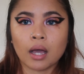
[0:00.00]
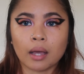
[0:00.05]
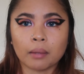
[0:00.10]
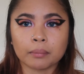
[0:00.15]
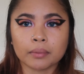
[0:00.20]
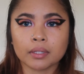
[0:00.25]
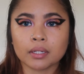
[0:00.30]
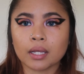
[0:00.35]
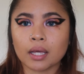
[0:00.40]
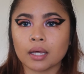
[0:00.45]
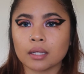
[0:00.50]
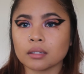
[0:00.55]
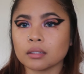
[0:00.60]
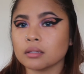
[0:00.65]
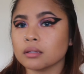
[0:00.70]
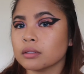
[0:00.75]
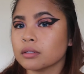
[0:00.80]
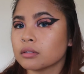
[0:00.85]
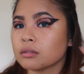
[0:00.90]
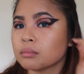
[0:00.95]
I'm gonna add a
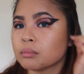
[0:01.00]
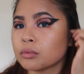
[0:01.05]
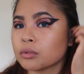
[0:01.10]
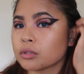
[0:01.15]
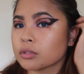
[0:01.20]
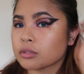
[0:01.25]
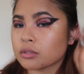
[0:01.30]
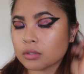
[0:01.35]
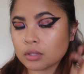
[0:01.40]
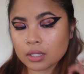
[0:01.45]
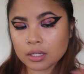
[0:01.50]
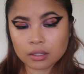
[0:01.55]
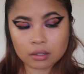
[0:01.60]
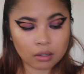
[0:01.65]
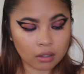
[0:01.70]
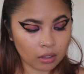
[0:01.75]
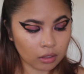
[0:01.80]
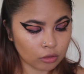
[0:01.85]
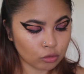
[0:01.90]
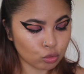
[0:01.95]
little more to that
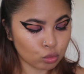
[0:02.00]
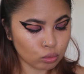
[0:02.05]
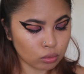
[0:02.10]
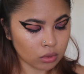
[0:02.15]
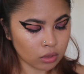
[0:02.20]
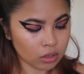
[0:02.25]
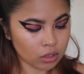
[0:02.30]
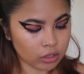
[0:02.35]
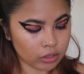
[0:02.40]
contour